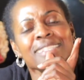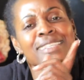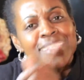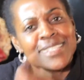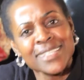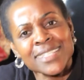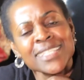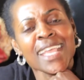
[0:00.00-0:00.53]

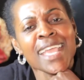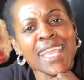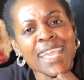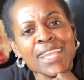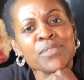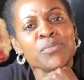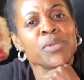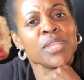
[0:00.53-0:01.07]

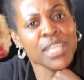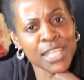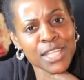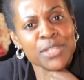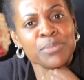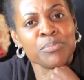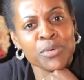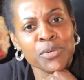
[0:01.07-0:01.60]
Saying we need
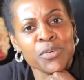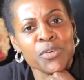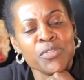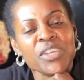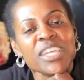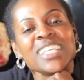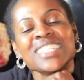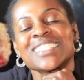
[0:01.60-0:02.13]
to move
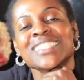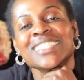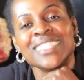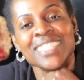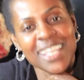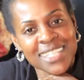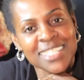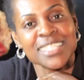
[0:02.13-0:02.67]
is
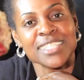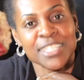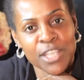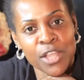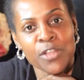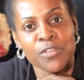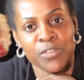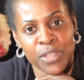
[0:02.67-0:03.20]

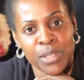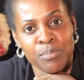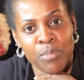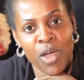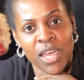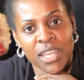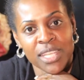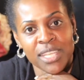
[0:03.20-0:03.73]
necessary for the
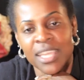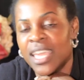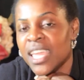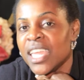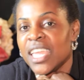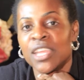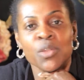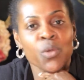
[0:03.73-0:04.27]
body.
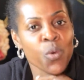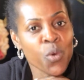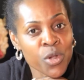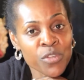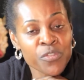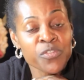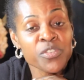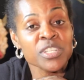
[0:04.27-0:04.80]
In
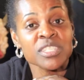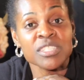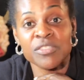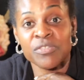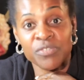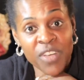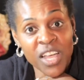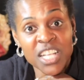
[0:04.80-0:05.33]
order for us to
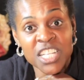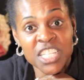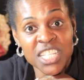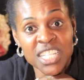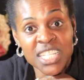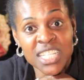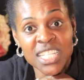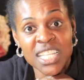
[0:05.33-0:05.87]

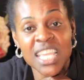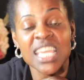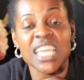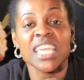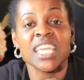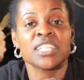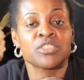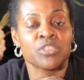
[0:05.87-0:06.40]
function,
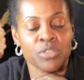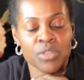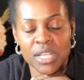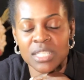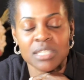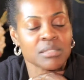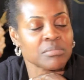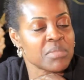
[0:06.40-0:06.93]

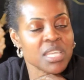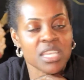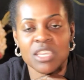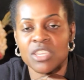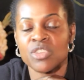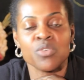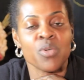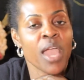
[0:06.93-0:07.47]
trust me,
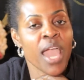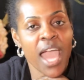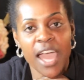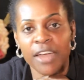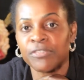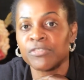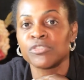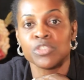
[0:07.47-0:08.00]
you
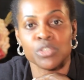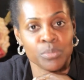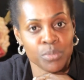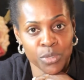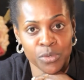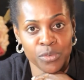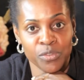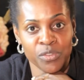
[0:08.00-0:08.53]
have to
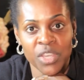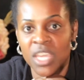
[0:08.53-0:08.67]
move.